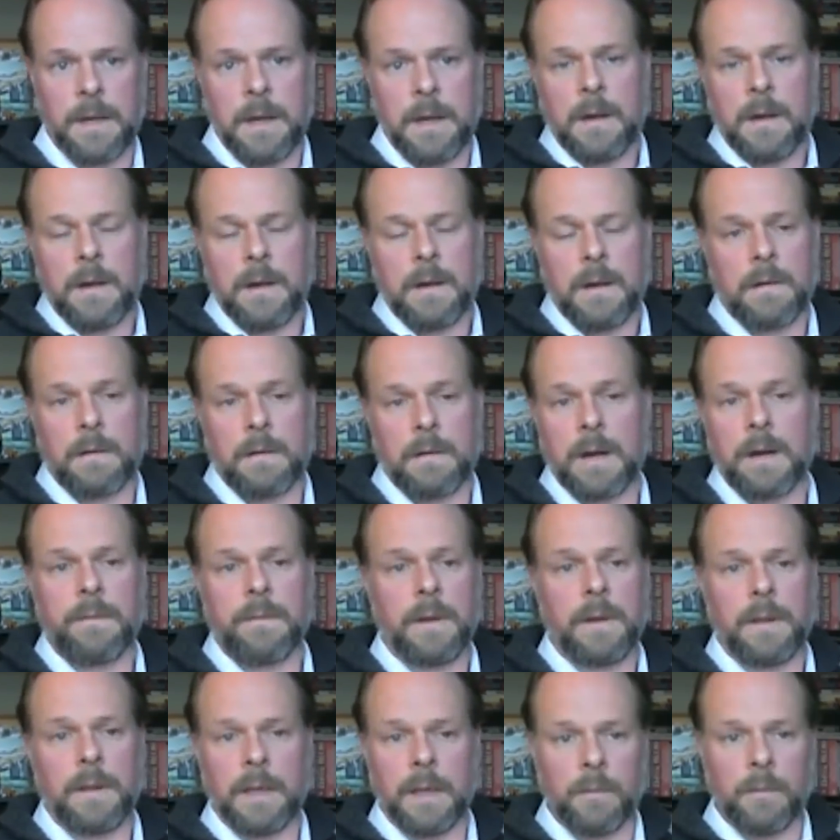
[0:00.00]
or
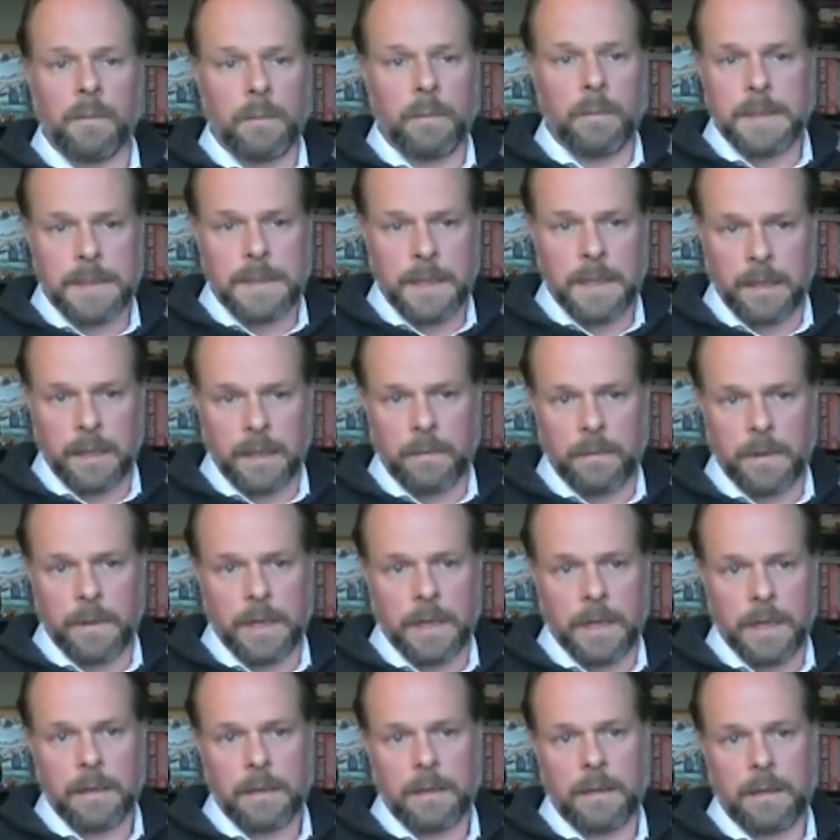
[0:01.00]
everything will be taken
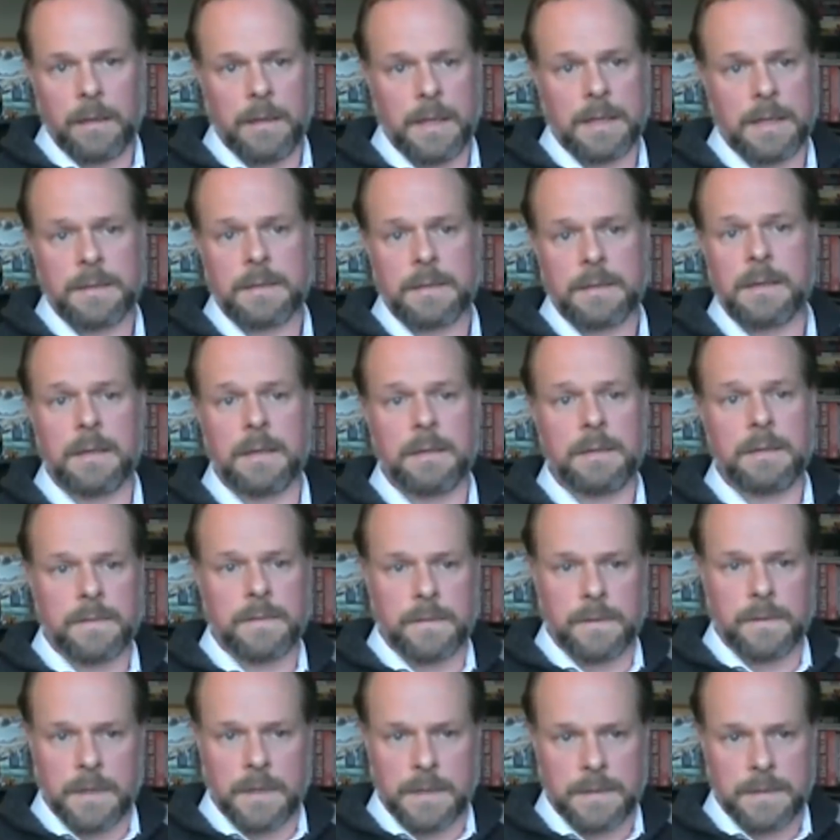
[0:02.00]
away. And that's not just
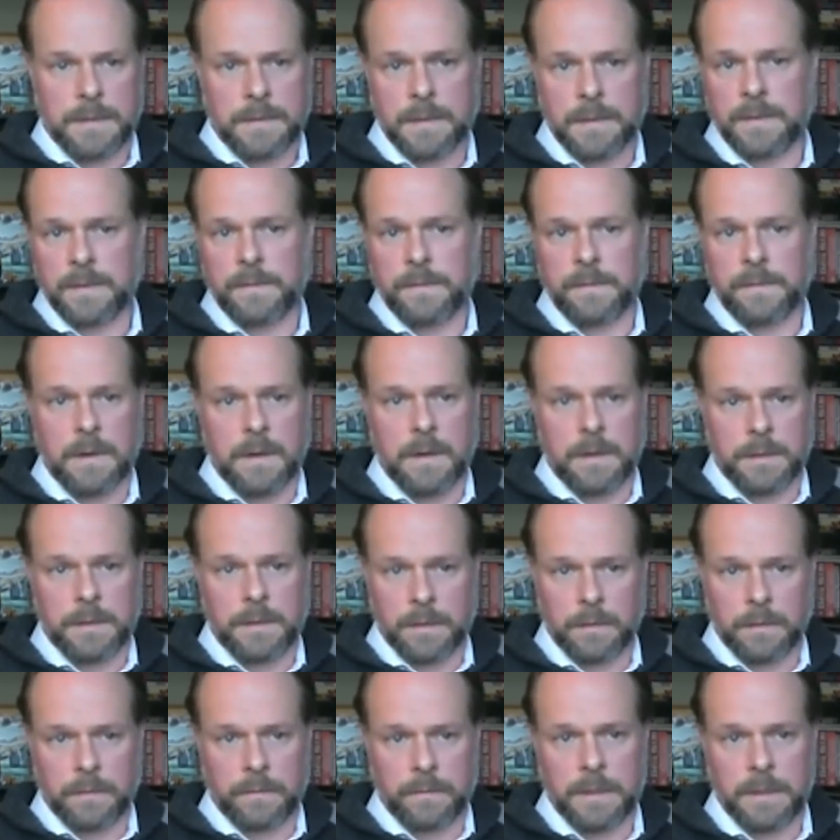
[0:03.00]
for us, that's for our
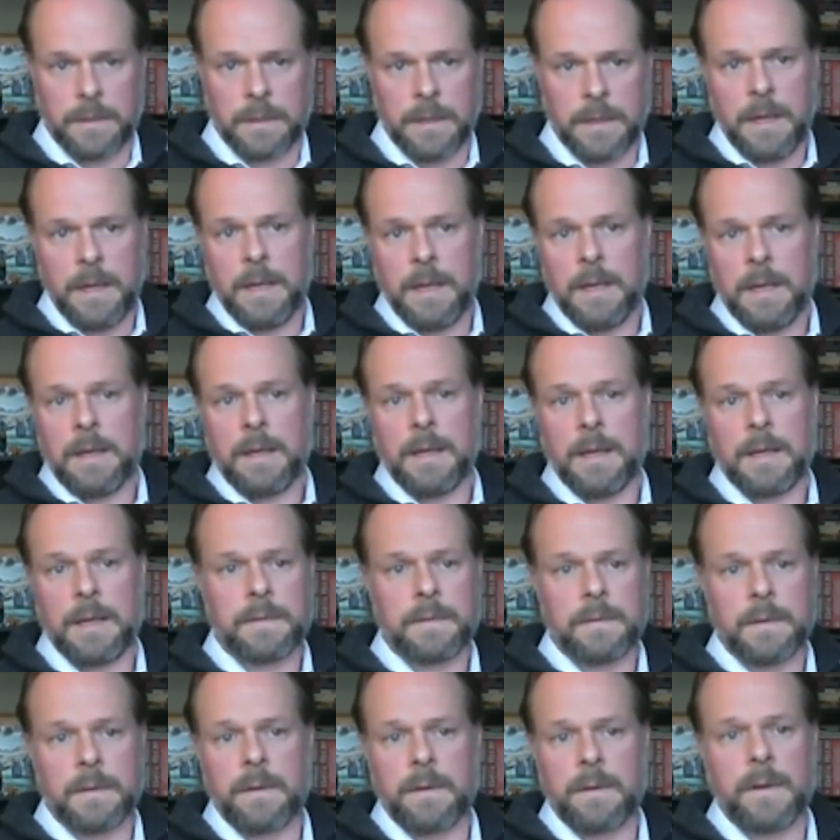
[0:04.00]
children, that's
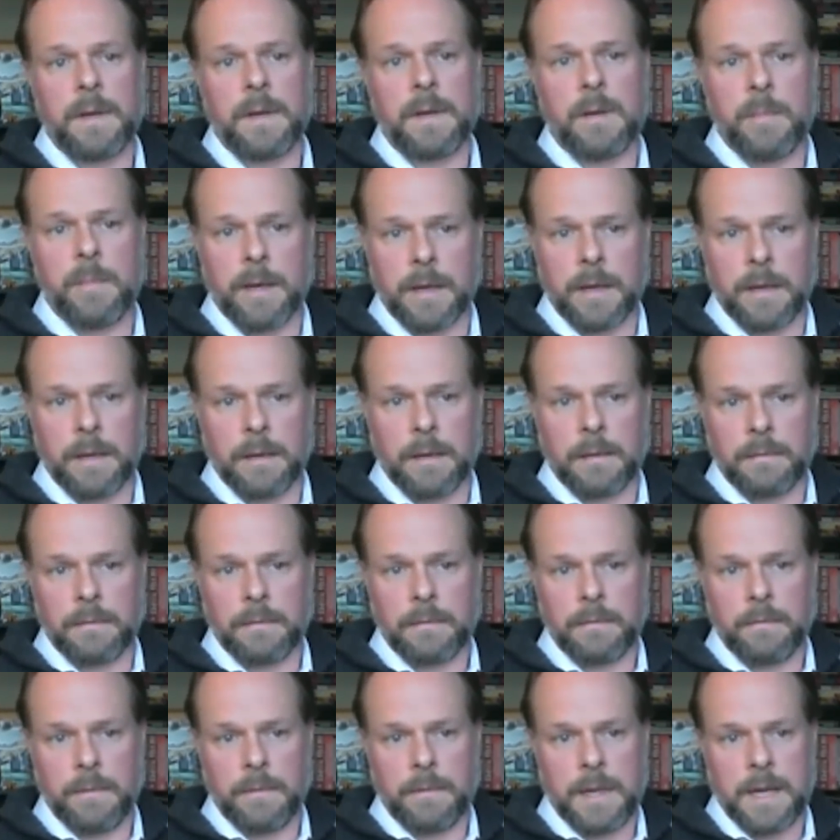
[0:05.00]
for every American.
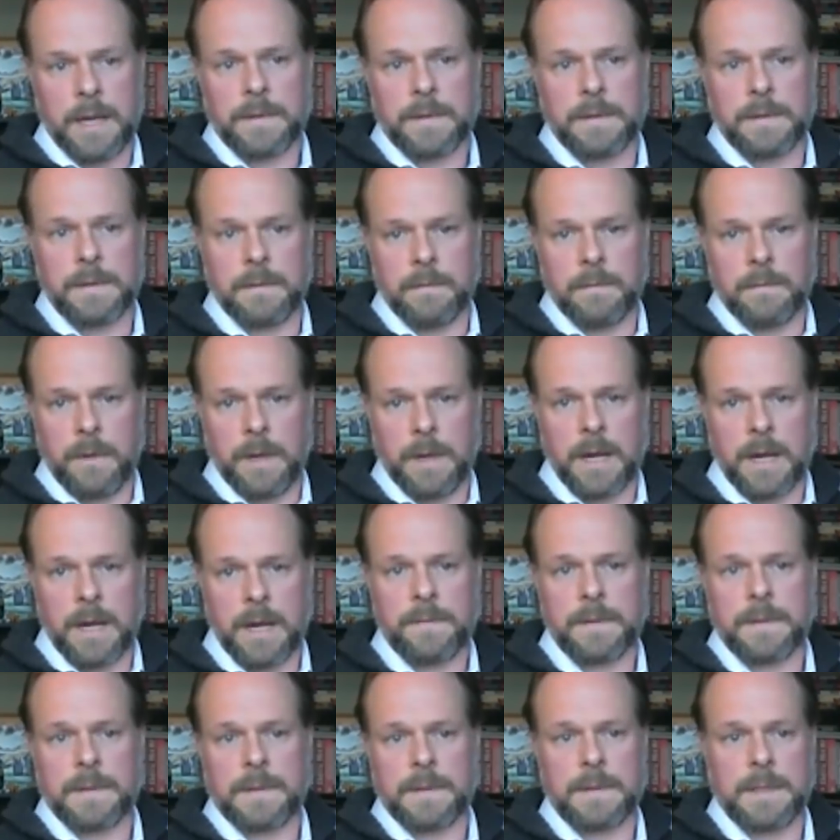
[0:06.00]
We have
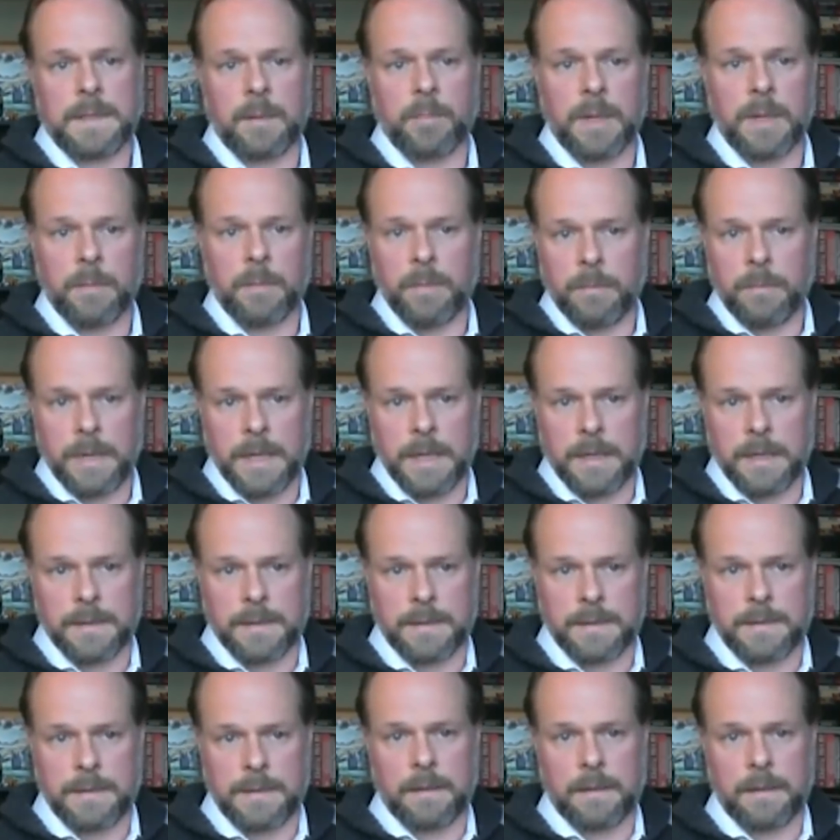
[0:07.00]
to step up and make a
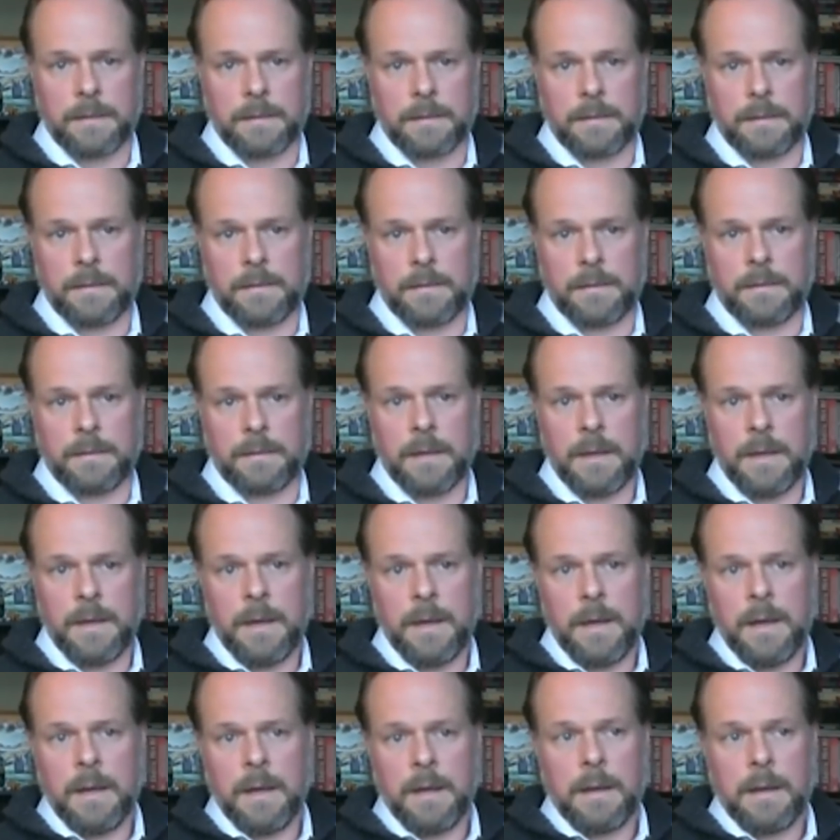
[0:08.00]
stand. And
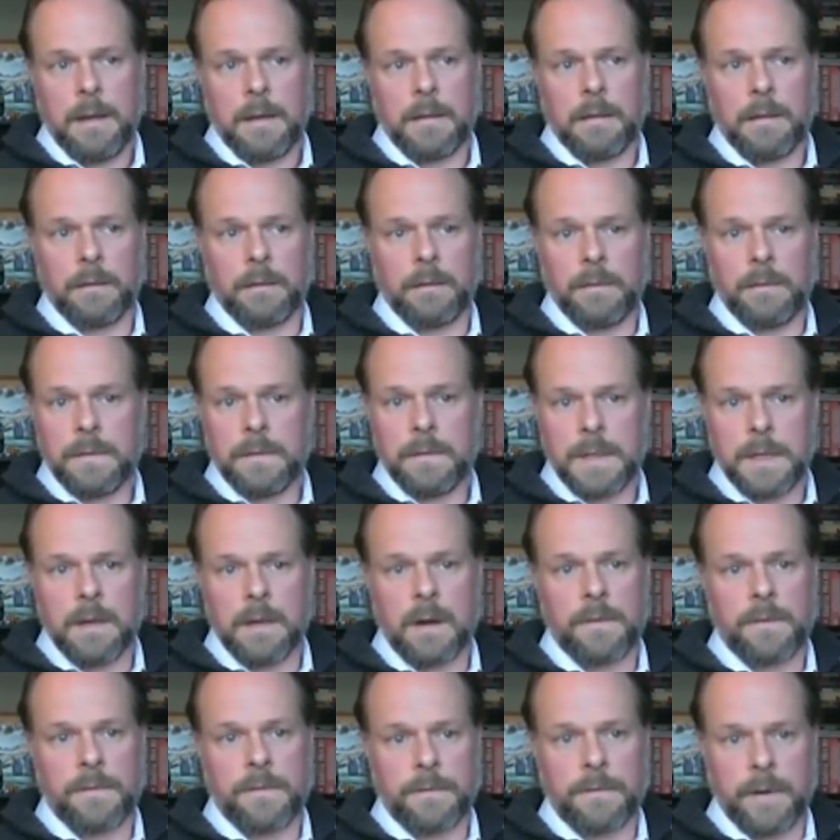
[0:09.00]
losing
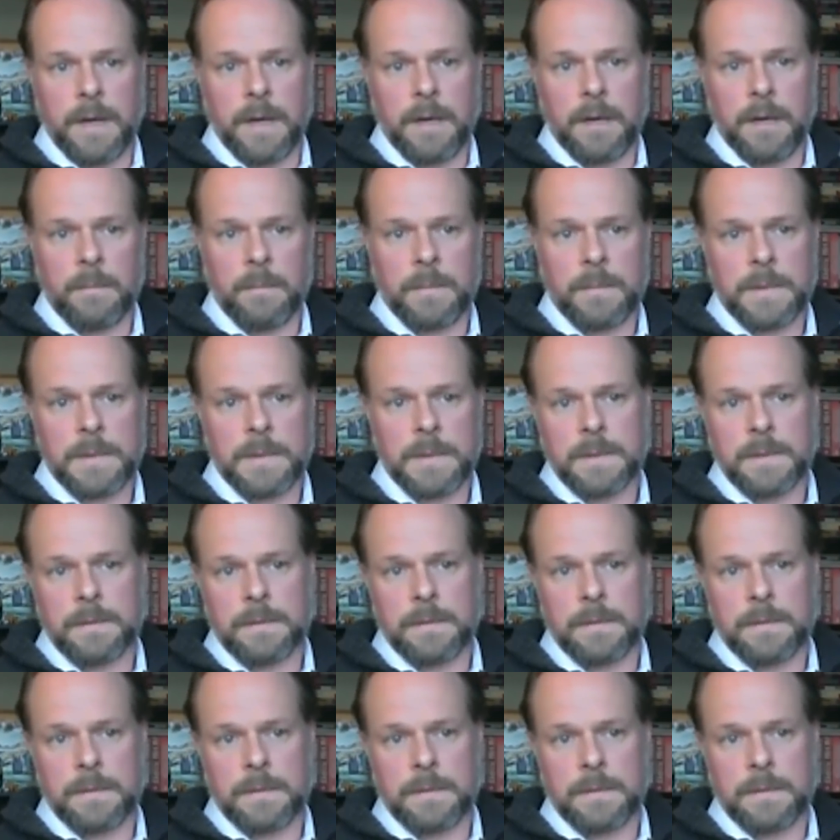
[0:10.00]
our freedoms